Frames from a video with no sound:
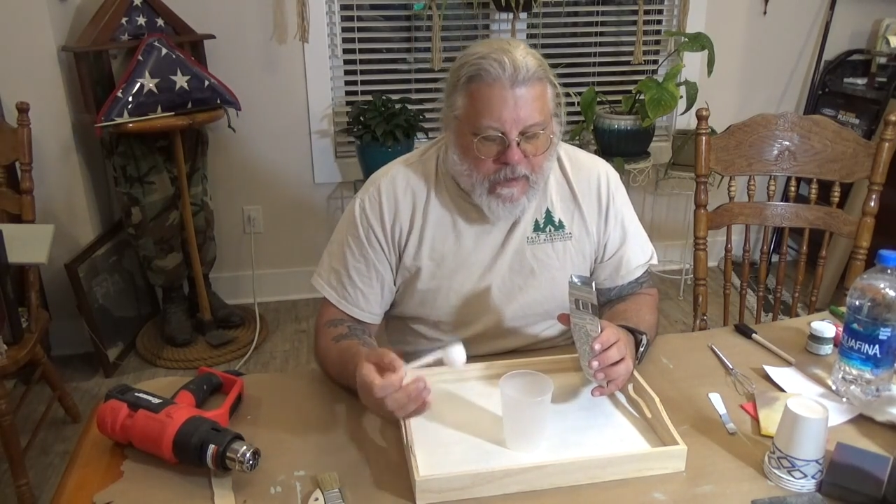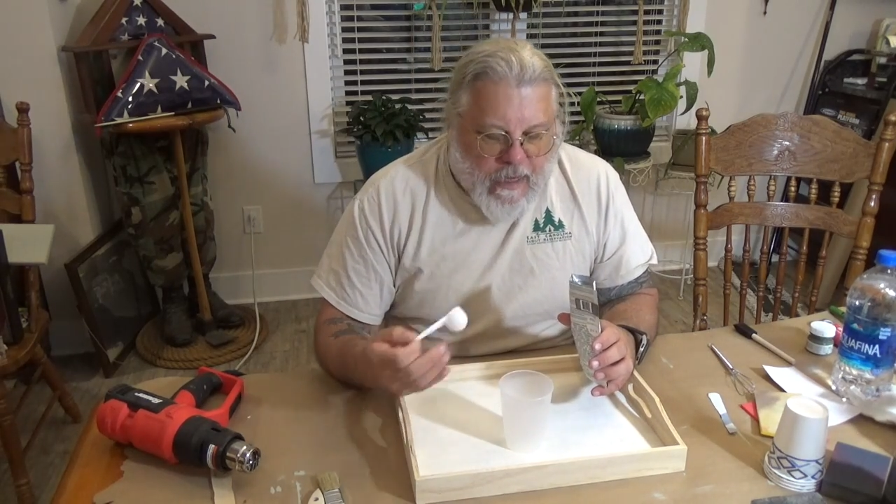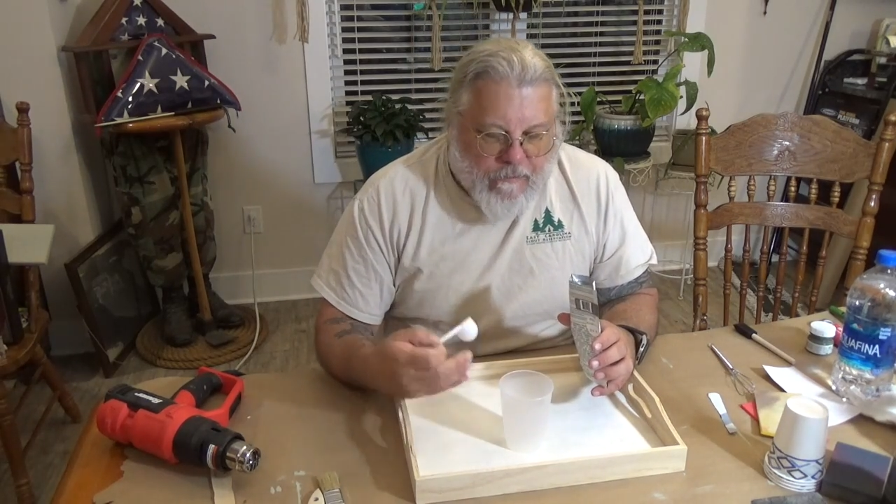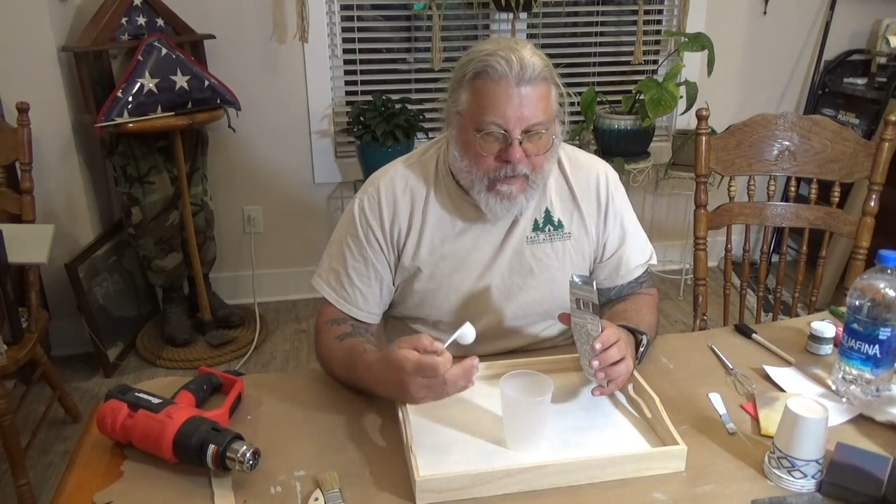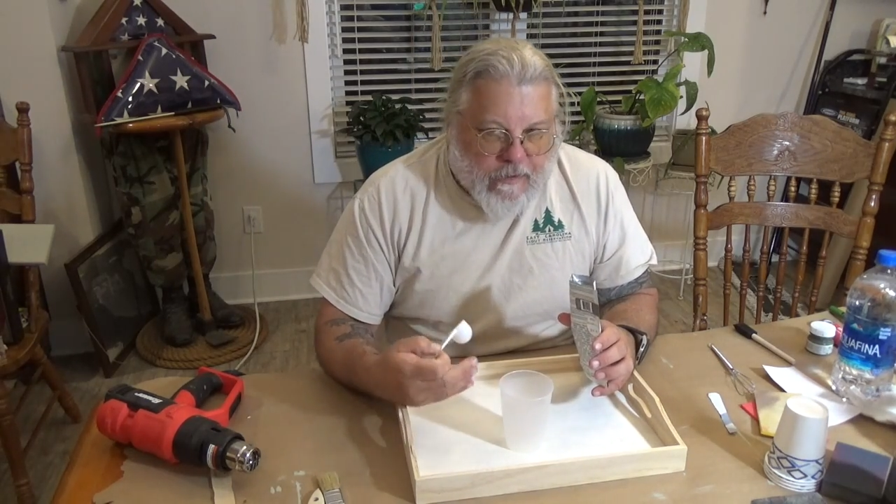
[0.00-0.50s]
to
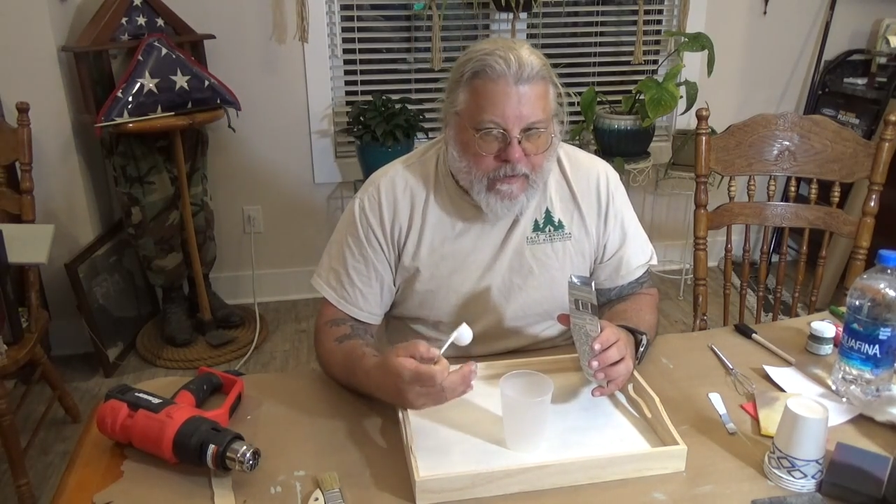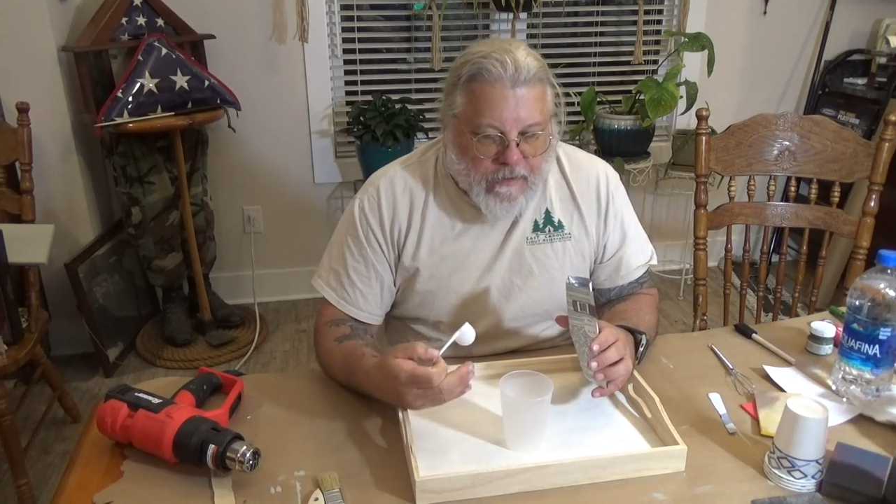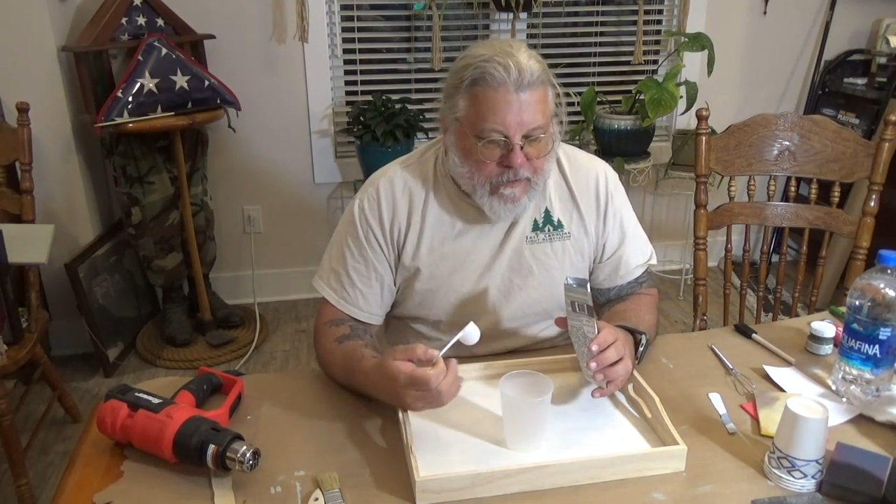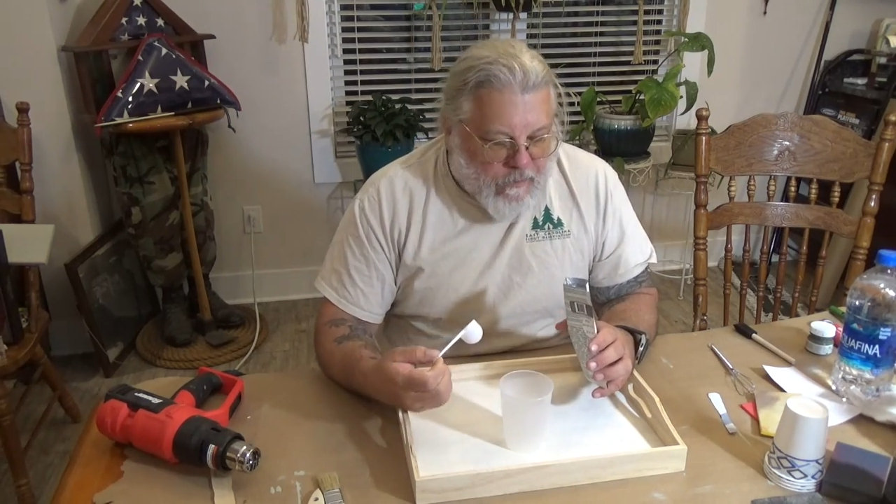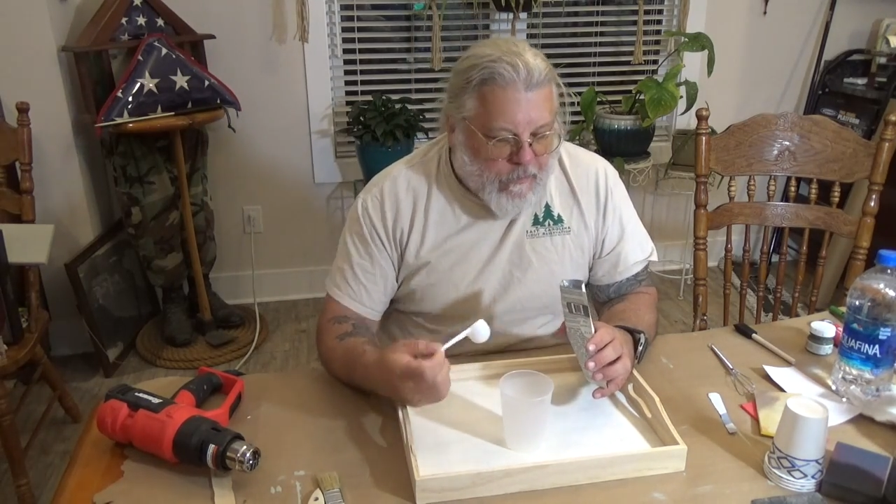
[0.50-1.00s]
have a
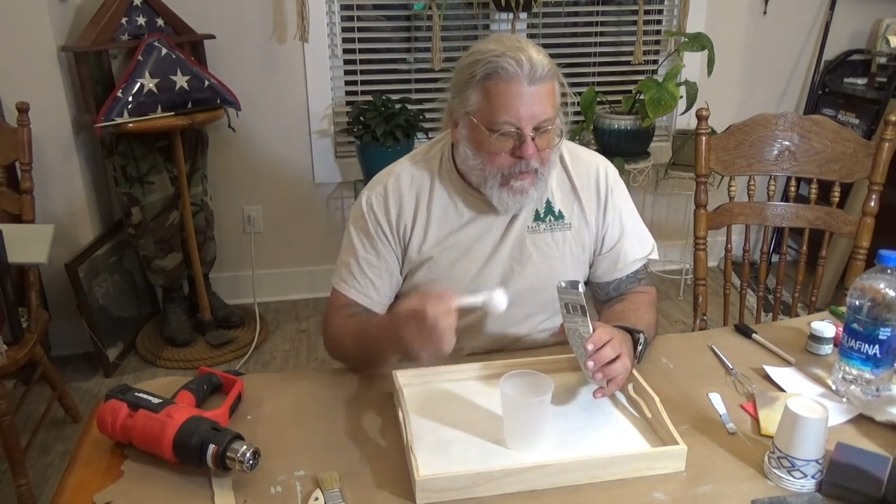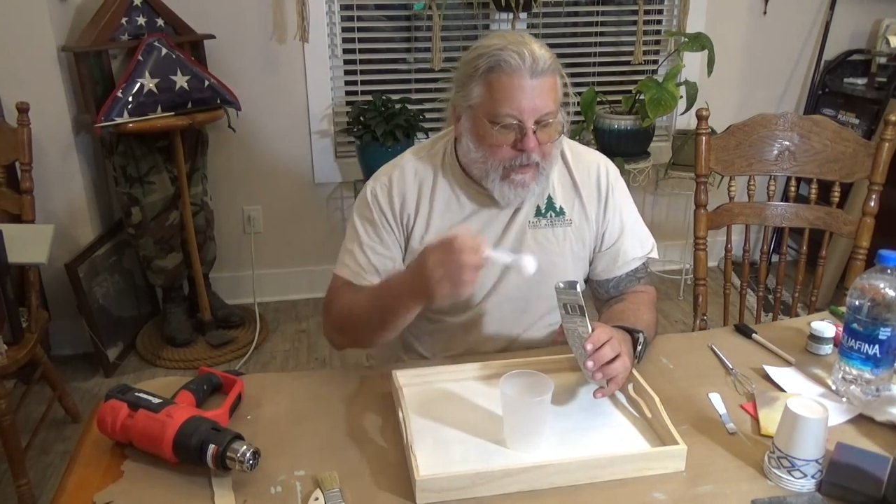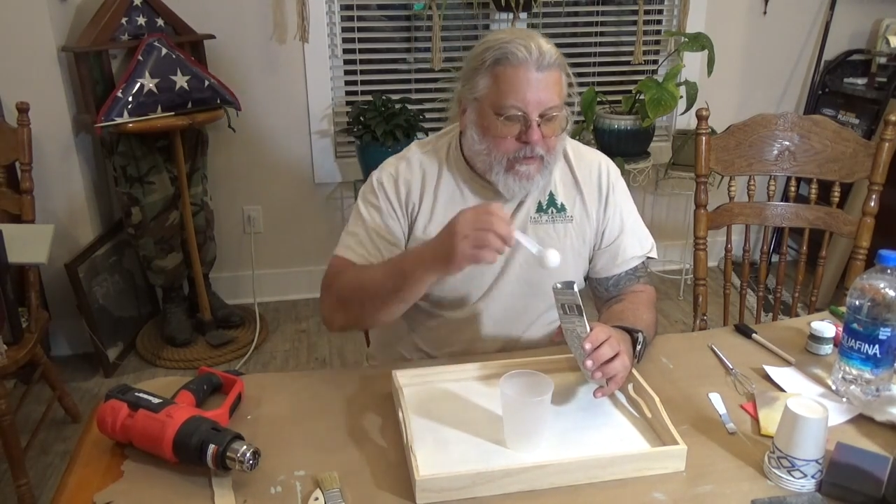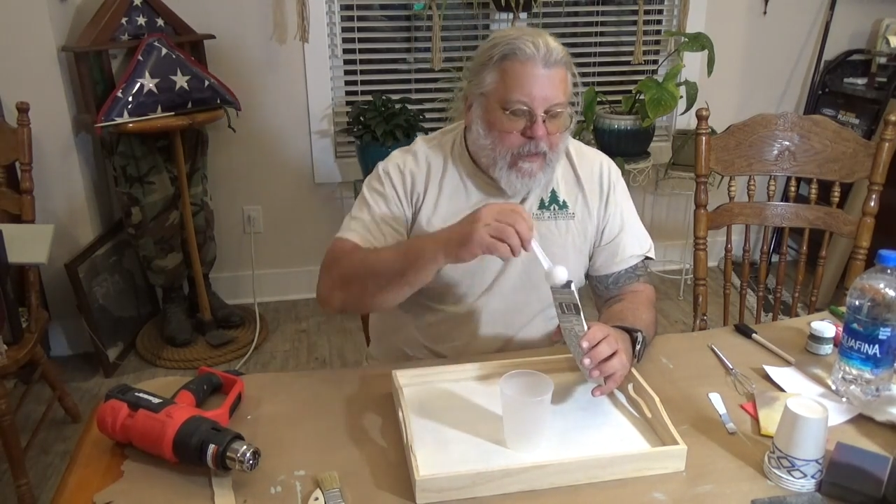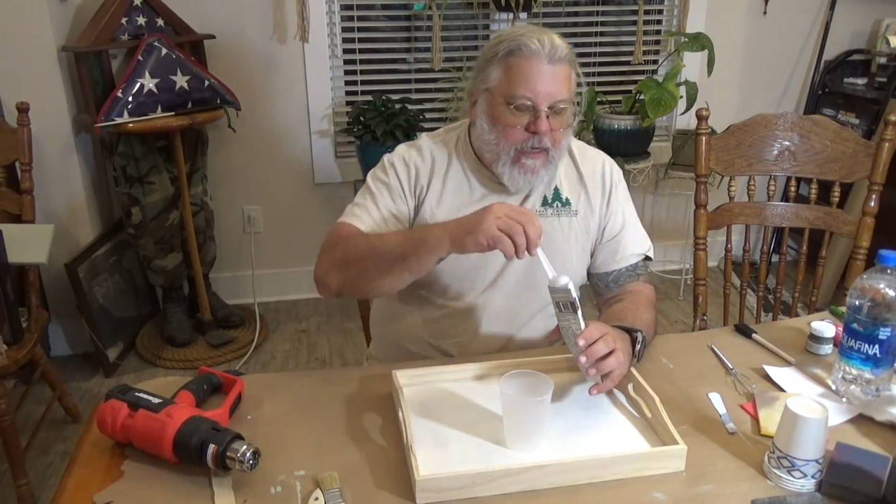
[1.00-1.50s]
consistent
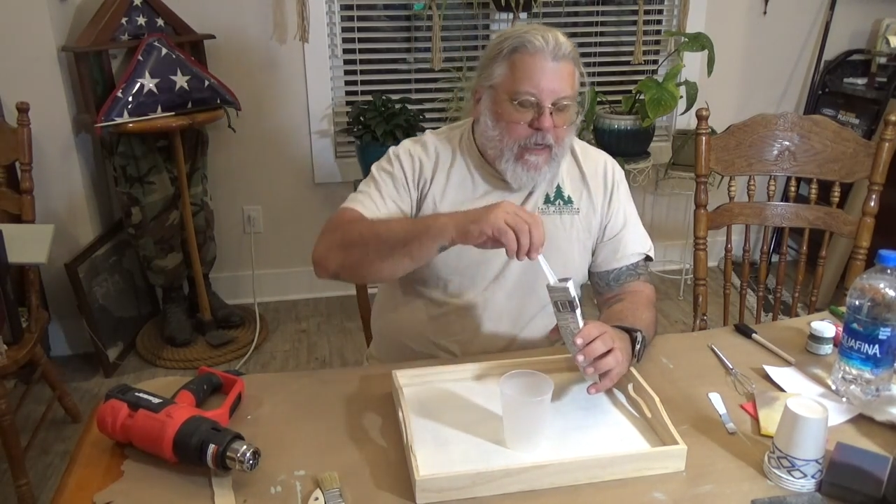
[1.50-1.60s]
mix.